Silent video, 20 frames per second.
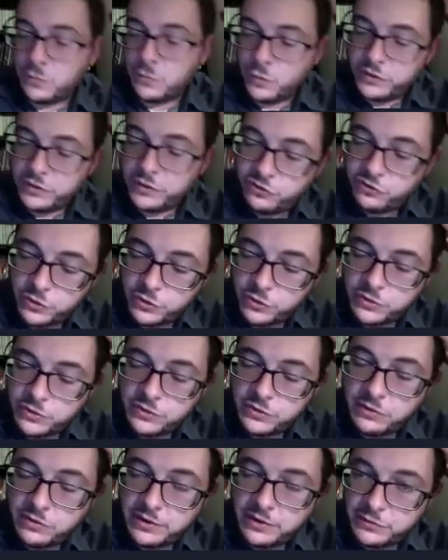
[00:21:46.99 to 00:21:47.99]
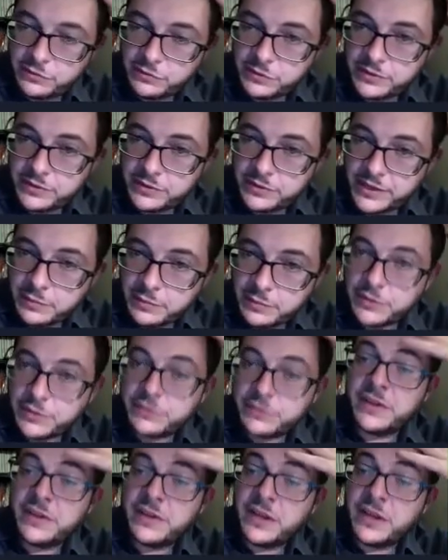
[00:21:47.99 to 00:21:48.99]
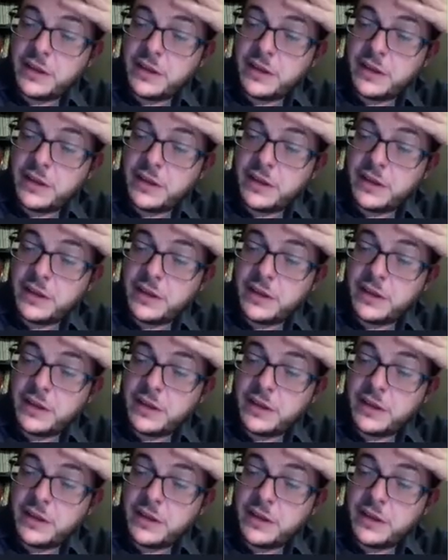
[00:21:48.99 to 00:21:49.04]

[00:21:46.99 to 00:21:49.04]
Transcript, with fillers: We should transfer the embryos